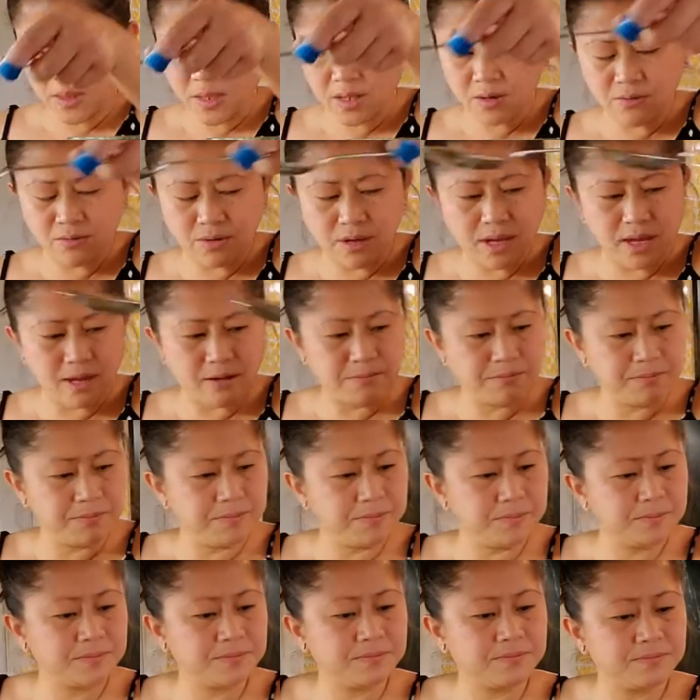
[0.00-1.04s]
Okay.
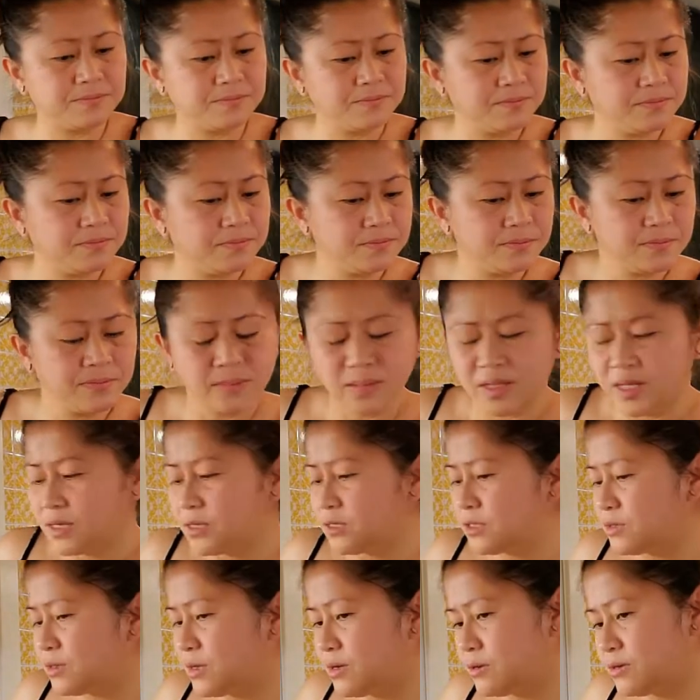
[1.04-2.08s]

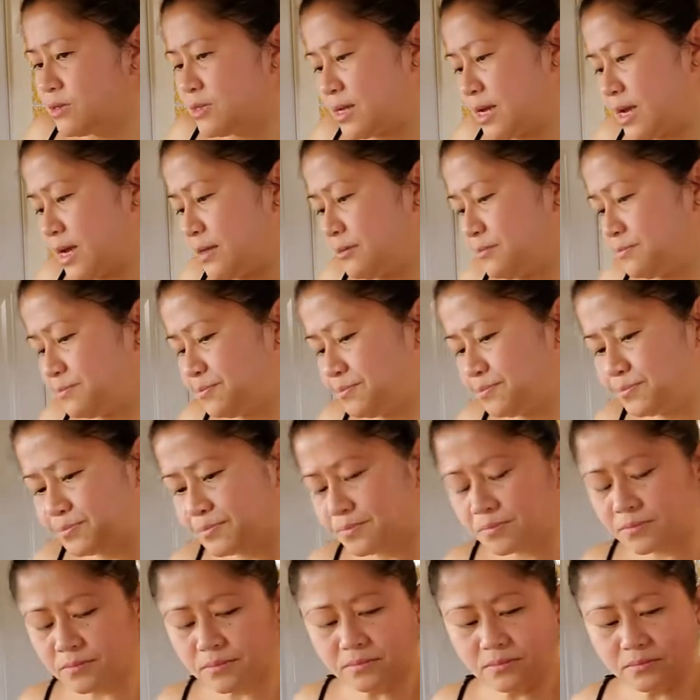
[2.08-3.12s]
So there's that.
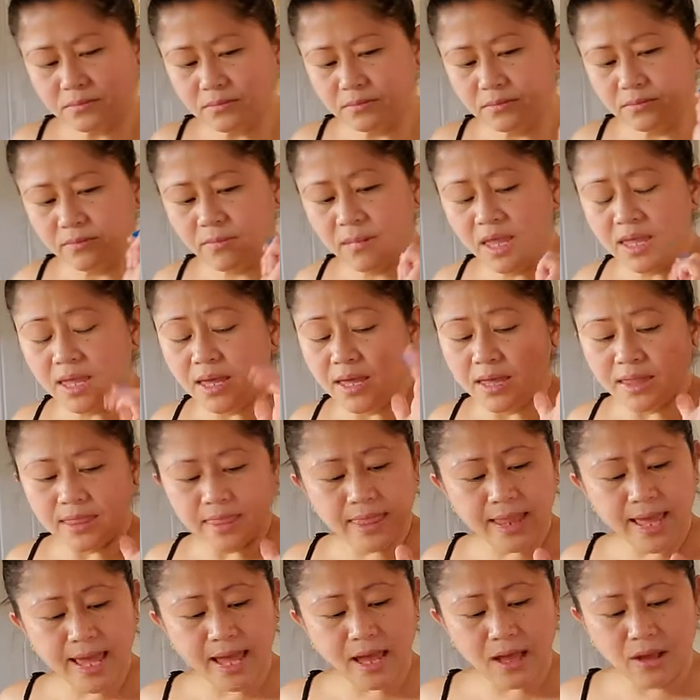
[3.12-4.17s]

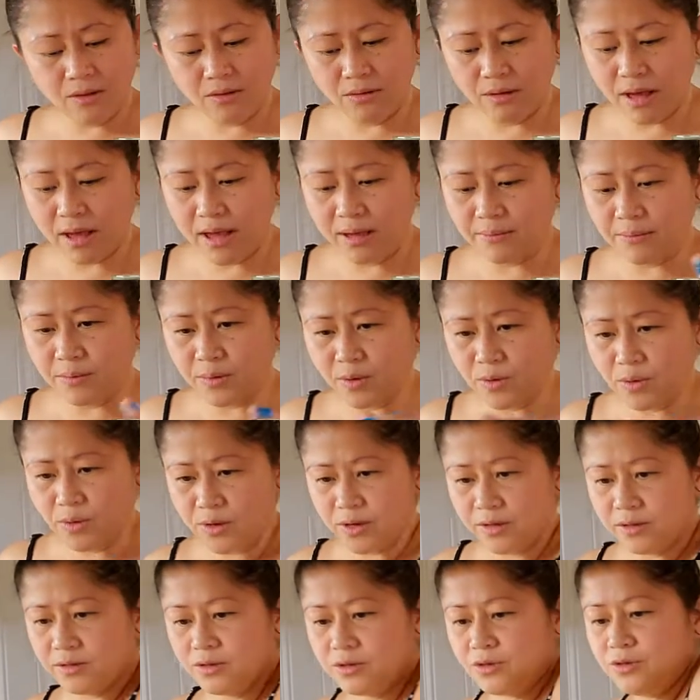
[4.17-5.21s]
Now I'm
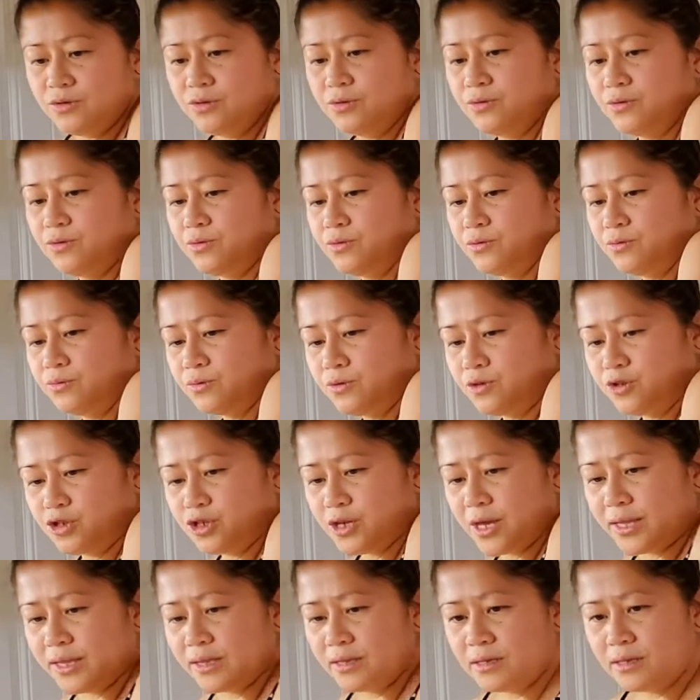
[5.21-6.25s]
going to
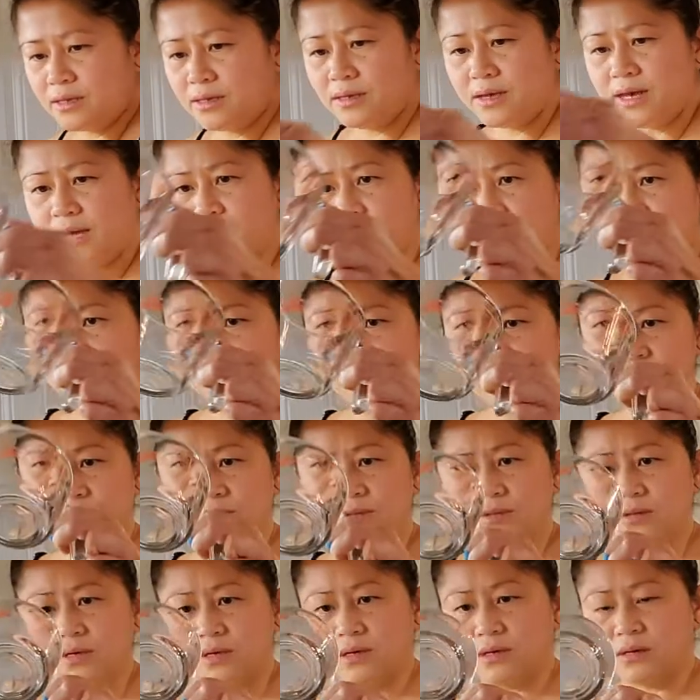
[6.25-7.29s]
gently, I
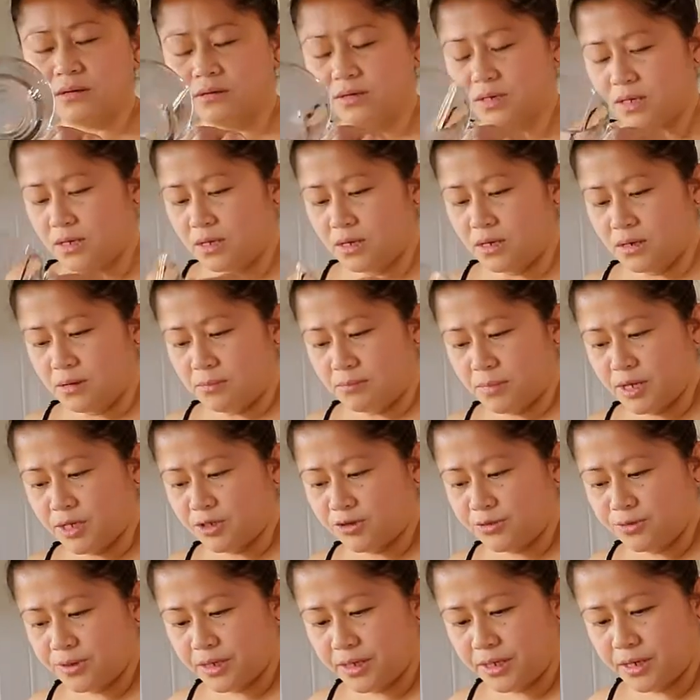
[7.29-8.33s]
use a
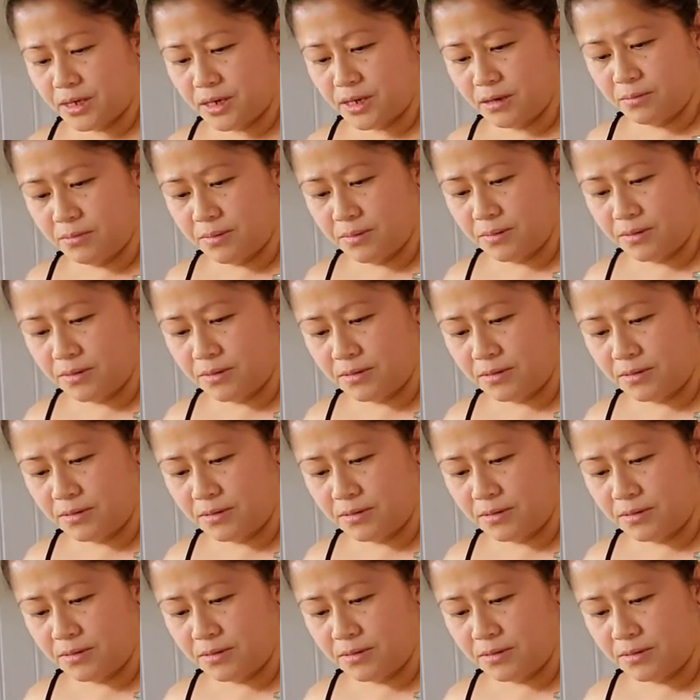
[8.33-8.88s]
measuring cup,